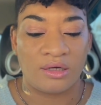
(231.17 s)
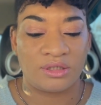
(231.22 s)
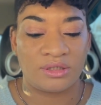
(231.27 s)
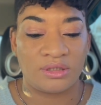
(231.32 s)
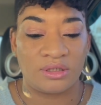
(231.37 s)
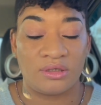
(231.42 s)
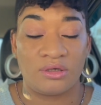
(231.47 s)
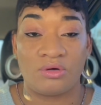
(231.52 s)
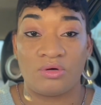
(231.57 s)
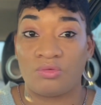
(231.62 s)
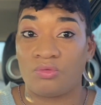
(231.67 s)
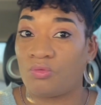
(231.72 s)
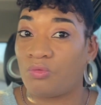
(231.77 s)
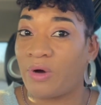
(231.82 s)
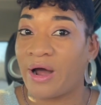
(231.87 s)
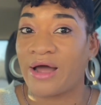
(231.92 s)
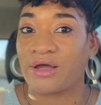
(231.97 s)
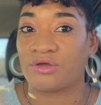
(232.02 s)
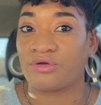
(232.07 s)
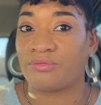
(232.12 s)
to
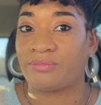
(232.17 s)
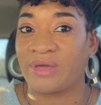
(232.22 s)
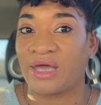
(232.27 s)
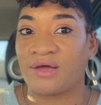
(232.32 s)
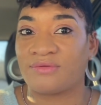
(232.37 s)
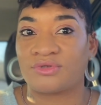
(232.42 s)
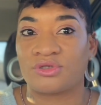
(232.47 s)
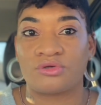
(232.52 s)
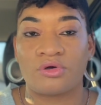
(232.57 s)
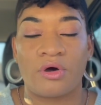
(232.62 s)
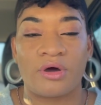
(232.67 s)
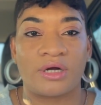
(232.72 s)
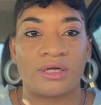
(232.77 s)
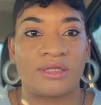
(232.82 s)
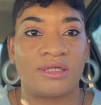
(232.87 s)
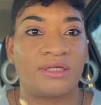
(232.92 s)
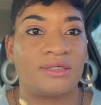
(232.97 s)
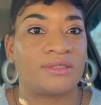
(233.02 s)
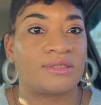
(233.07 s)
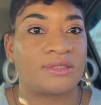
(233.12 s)
why you may have started
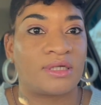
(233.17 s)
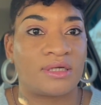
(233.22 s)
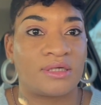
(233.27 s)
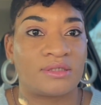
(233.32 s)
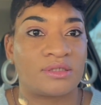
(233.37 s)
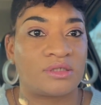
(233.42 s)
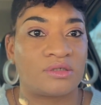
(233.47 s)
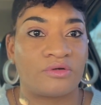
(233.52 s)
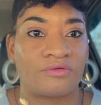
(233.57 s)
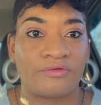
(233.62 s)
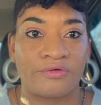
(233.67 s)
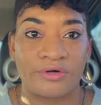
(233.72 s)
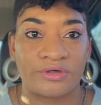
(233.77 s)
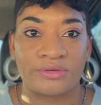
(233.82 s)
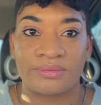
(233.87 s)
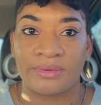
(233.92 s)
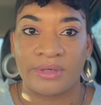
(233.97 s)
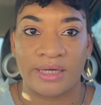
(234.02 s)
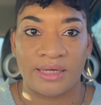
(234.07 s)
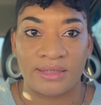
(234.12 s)
these things in the
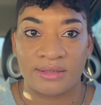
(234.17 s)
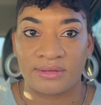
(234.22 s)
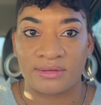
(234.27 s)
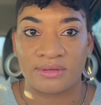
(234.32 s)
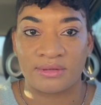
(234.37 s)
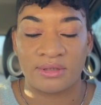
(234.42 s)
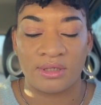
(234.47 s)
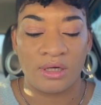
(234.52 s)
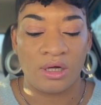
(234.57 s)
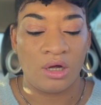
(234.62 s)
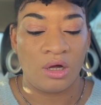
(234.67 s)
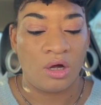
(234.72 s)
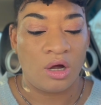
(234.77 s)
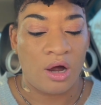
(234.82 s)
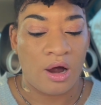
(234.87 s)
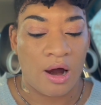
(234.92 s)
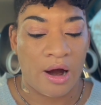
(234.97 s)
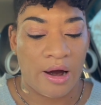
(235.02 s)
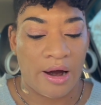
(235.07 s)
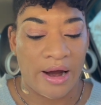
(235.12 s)
first place.
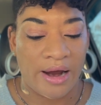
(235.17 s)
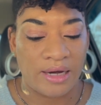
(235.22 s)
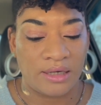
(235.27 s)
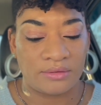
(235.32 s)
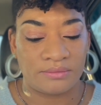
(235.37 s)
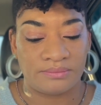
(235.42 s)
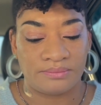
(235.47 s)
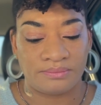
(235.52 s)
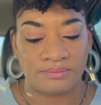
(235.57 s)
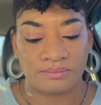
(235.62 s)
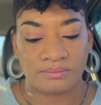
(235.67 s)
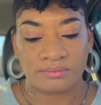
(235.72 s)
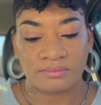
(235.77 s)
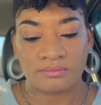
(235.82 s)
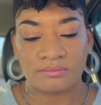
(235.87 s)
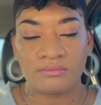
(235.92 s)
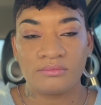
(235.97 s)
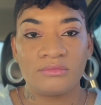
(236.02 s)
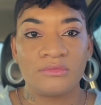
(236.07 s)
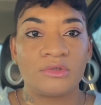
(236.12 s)
All right.
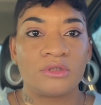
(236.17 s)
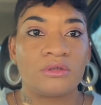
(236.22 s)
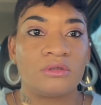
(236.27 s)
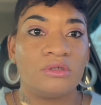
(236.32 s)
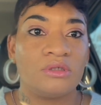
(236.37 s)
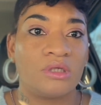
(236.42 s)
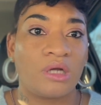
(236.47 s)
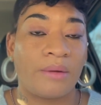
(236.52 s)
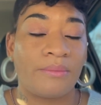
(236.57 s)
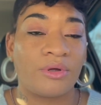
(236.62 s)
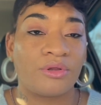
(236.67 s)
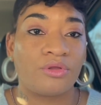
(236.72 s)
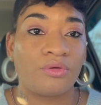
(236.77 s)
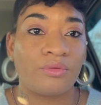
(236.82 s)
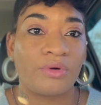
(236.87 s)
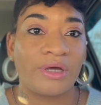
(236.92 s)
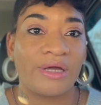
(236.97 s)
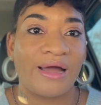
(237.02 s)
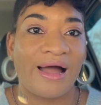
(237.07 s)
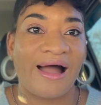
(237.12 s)
Number
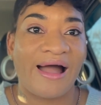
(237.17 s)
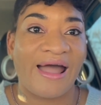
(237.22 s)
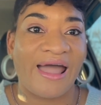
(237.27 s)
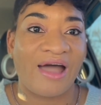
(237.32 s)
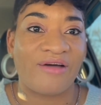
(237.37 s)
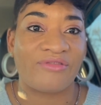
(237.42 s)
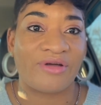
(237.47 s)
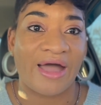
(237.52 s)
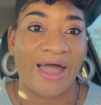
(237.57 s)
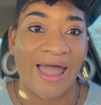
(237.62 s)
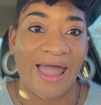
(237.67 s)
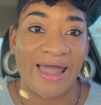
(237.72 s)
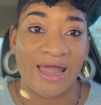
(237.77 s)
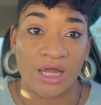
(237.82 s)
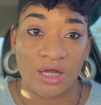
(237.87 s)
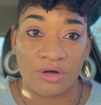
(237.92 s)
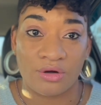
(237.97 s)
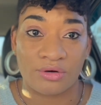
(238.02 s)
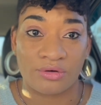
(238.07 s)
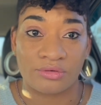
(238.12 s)
three, I have
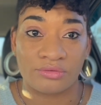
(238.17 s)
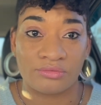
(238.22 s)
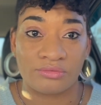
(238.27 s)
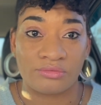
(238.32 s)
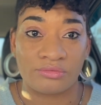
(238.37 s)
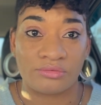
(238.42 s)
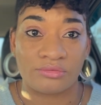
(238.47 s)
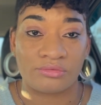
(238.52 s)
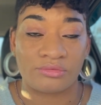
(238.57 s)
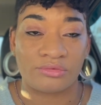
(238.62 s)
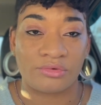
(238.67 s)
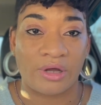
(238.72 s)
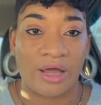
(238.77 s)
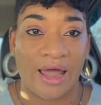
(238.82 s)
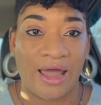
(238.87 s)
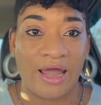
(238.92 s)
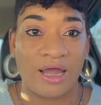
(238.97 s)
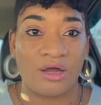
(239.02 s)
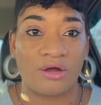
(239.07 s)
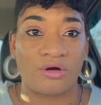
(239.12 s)
anger.
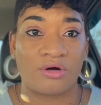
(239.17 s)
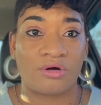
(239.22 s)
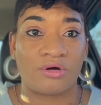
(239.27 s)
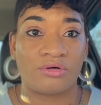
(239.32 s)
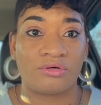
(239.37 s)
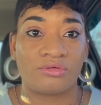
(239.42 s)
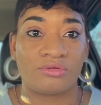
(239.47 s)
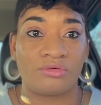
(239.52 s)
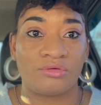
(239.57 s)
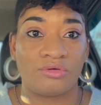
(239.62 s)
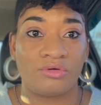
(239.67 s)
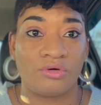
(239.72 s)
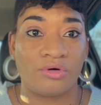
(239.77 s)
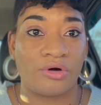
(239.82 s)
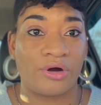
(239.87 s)
Anger. You're